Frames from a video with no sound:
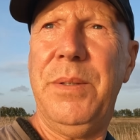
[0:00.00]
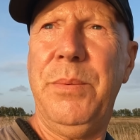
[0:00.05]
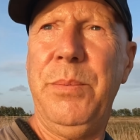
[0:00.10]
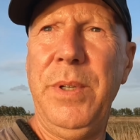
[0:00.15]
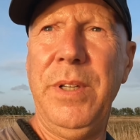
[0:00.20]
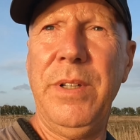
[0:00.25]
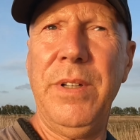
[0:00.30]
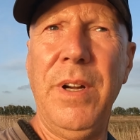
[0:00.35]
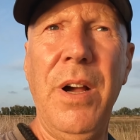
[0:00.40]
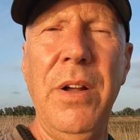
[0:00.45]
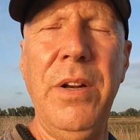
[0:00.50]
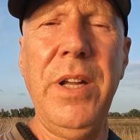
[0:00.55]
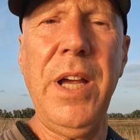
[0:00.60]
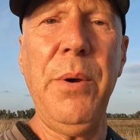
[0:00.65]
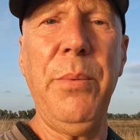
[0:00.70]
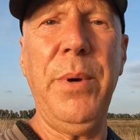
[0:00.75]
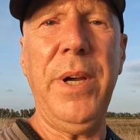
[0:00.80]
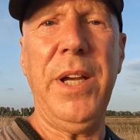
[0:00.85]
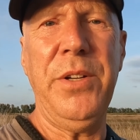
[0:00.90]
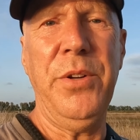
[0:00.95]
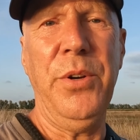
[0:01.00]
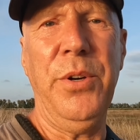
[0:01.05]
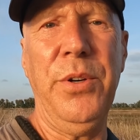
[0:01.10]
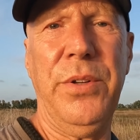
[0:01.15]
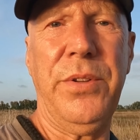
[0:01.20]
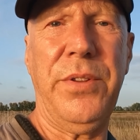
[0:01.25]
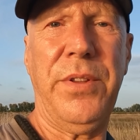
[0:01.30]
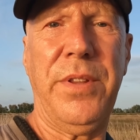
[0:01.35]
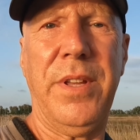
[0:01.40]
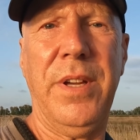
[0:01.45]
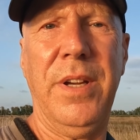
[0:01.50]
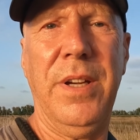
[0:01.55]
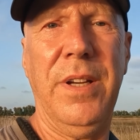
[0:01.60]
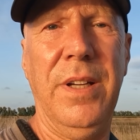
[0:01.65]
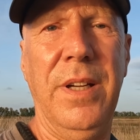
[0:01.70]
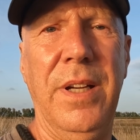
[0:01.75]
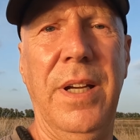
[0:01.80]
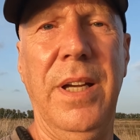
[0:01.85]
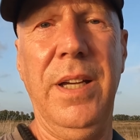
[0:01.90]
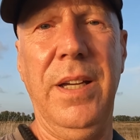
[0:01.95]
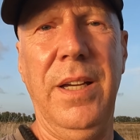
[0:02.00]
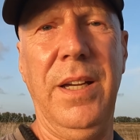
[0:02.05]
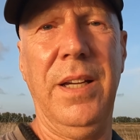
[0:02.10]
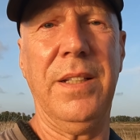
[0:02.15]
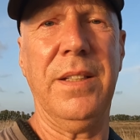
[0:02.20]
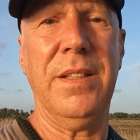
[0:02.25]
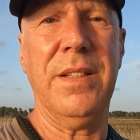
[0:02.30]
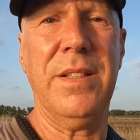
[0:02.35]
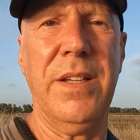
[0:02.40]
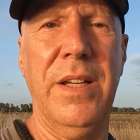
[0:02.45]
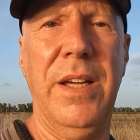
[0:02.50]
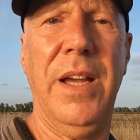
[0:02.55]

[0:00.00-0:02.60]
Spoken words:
We're on our way north, and